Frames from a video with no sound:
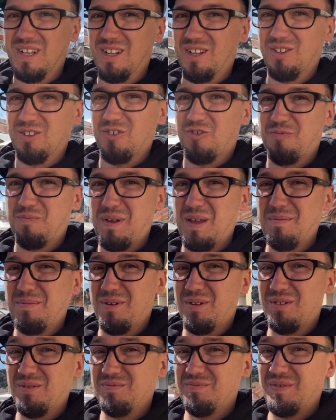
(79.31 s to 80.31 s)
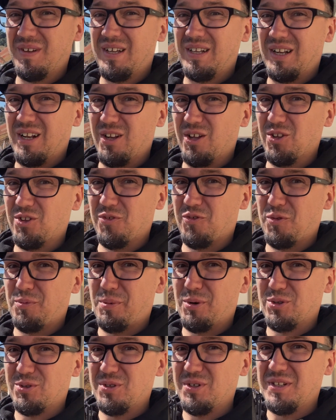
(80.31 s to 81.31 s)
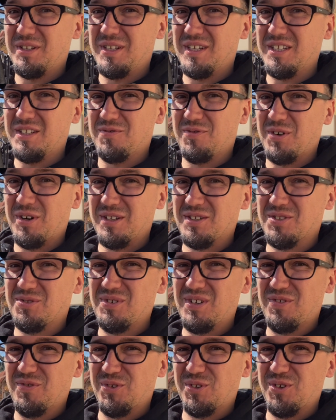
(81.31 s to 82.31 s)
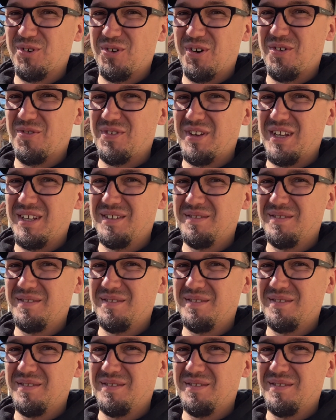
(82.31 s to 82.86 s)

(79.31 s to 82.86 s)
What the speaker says: lot of people, and a lot of opportunities for a street photography.